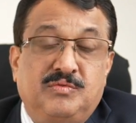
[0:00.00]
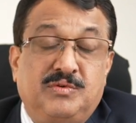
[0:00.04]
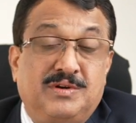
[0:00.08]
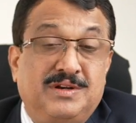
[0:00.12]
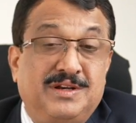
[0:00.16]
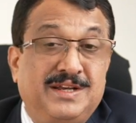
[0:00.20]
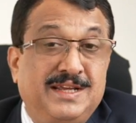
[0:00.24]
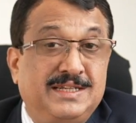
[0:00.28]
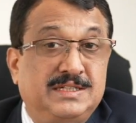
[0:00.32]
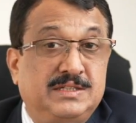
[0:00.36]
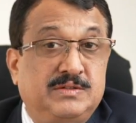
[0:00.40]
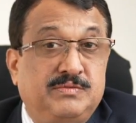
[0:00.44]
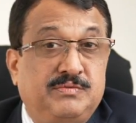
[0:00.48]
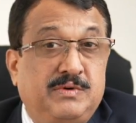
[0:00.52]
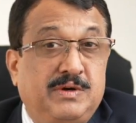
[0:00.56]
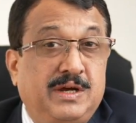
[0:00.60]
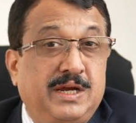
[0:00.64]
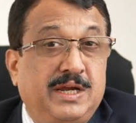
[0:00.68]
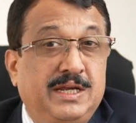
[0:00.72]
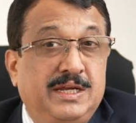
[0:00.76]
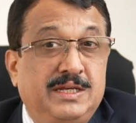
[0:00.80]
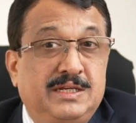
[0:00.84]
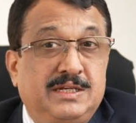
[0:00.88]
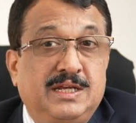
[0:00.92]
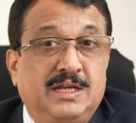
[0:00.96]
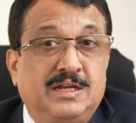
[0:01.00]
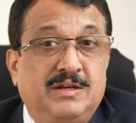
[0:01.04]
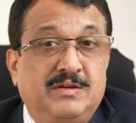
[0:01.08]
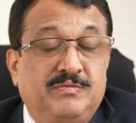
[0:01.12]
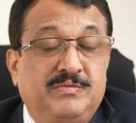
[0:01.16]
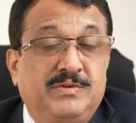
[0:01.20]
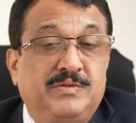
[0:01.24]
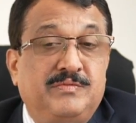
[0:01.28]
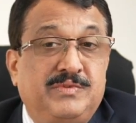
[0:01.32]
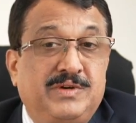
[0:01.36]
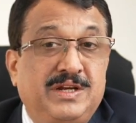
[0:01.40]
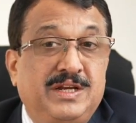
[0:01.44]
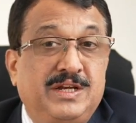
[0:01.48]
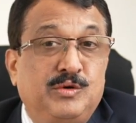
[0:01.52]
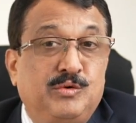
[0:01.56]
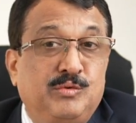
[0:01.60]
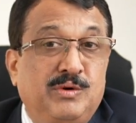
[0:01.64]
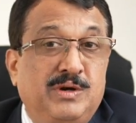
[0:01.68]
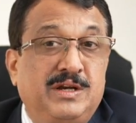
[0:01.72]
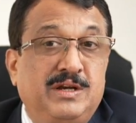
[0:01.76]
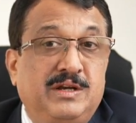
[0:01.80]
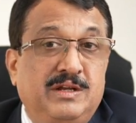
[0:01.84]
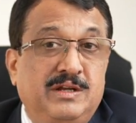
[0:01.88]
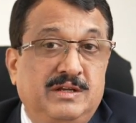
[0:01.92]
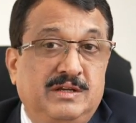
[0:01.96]
for next 5, 10, 15,
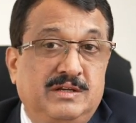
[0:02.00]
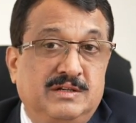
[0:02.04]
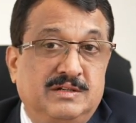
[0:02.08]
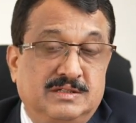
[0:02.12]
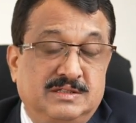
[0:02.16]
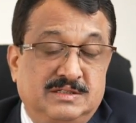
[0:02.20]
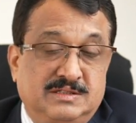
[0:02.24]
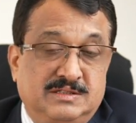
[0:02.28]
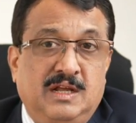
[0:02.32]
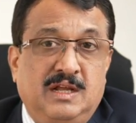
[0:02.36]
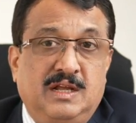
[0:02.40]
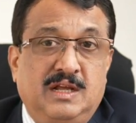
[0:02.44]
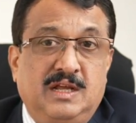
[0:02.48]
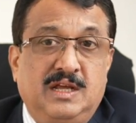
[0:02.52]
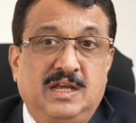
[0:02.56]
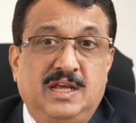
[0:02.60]
20 years.